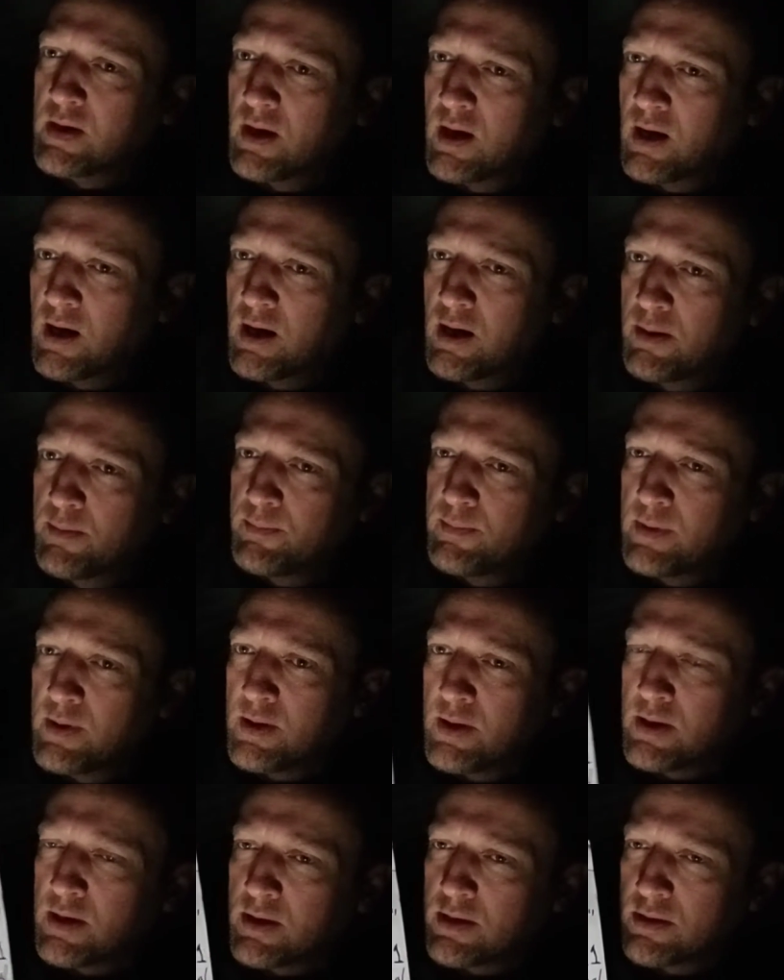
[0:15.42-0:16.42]
Um,
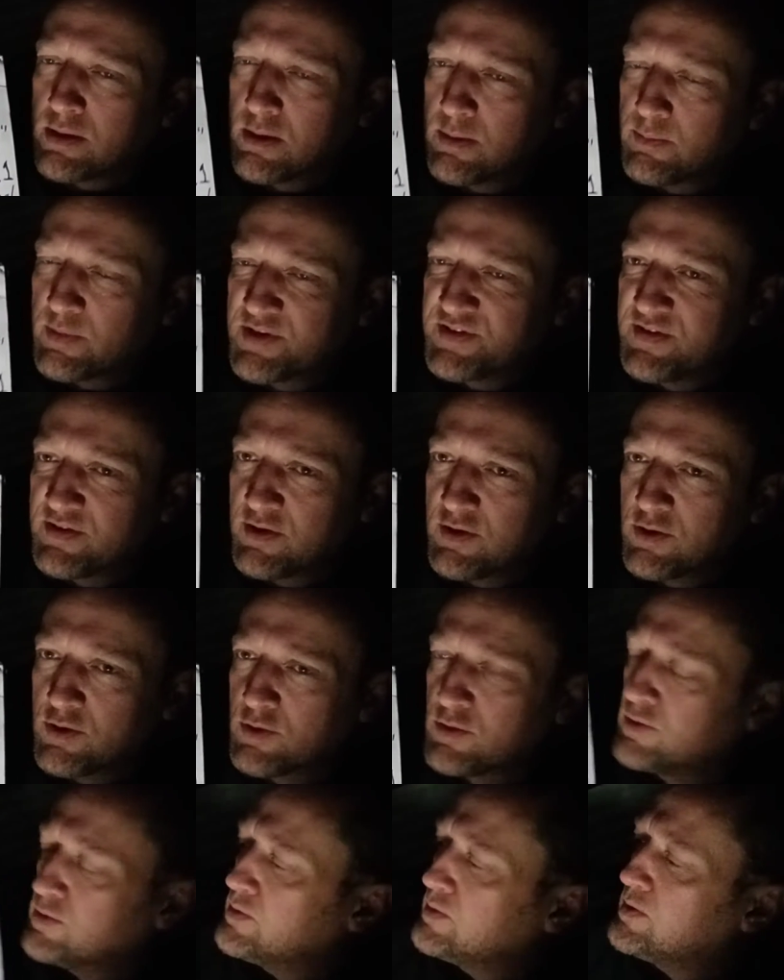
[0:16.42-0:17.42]
number
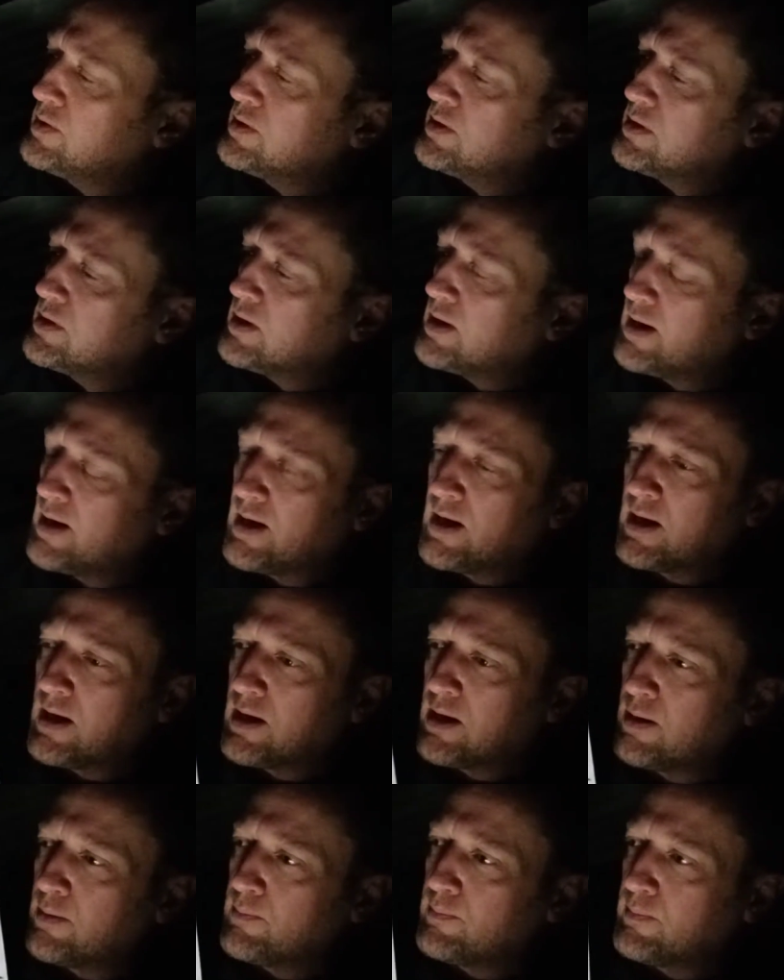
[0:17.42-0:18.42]
two,
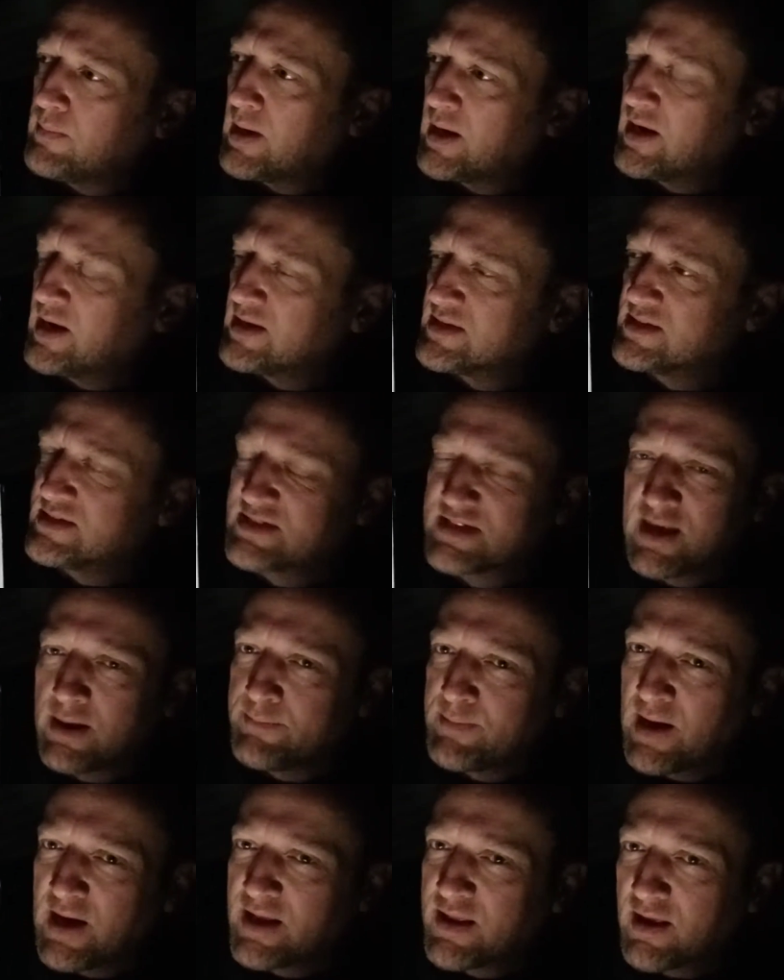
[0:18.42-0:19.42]
um, I didn't.
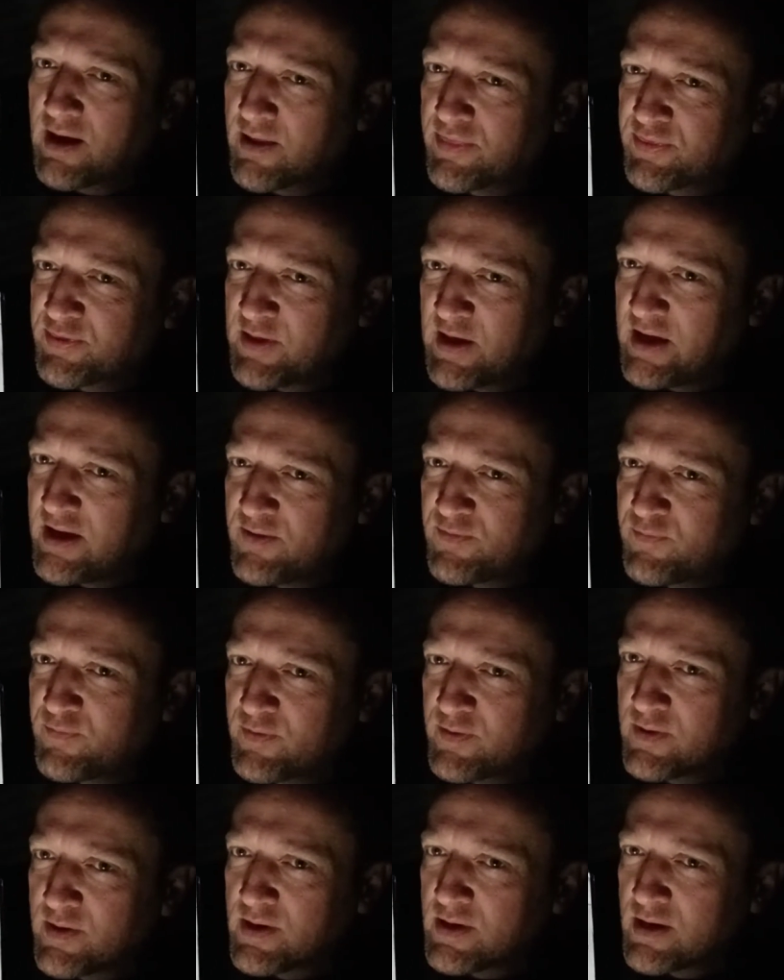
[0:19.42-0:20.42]
I'm not a
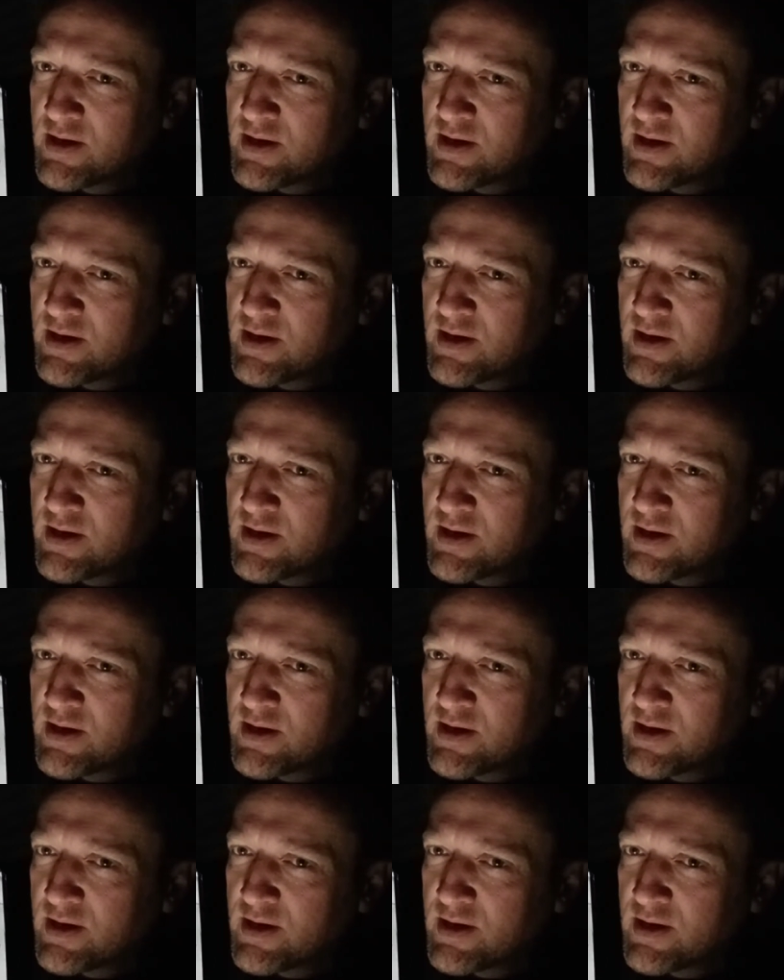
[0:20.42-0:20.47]
thief.